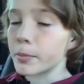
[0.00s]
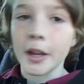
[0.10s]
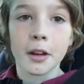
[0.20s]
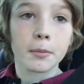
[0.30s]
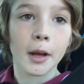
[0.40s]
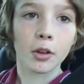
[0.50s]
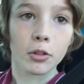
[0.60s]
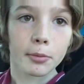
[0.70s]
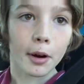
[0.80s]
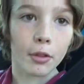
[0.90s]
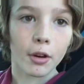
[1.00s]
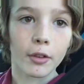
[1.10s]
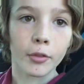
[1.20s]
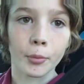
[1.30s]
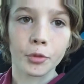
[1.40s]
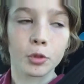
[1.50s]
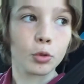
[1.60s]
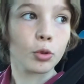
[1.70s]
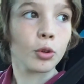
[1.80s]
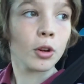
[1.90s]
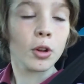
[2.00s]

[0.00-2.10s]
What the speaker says: picking my little brother up from school.